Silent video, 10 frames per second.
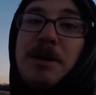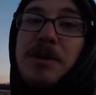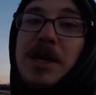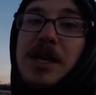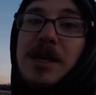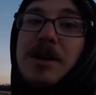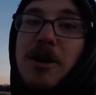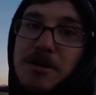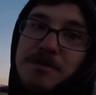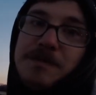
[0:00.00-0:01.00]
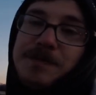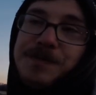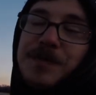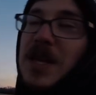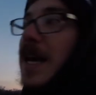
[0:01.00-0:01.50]
P B carp,
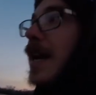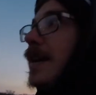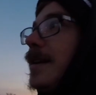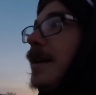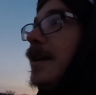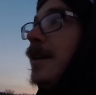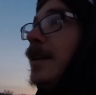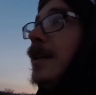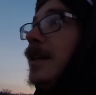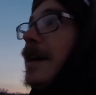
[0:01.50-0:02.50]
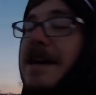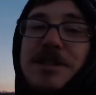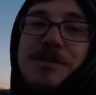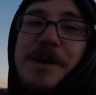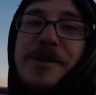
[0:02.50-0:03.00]
and uh,
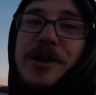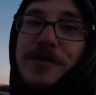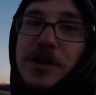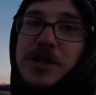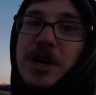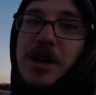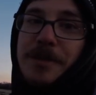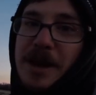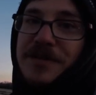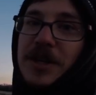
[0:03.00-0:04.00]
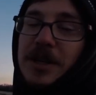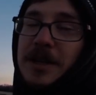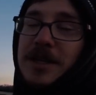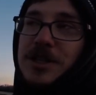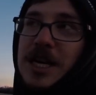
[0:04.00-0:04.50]
actually maybe her first carp ever
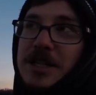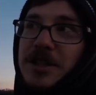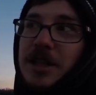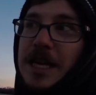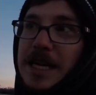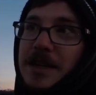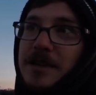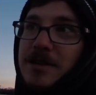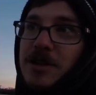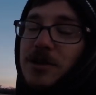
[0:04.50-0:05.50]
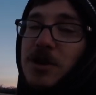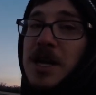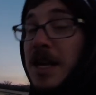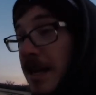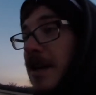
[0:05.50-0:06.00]
that she actually landed, so
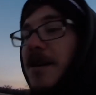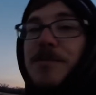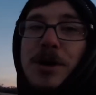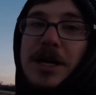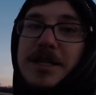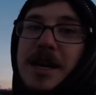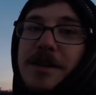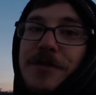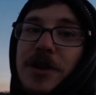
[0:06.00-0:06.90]
pretty excited for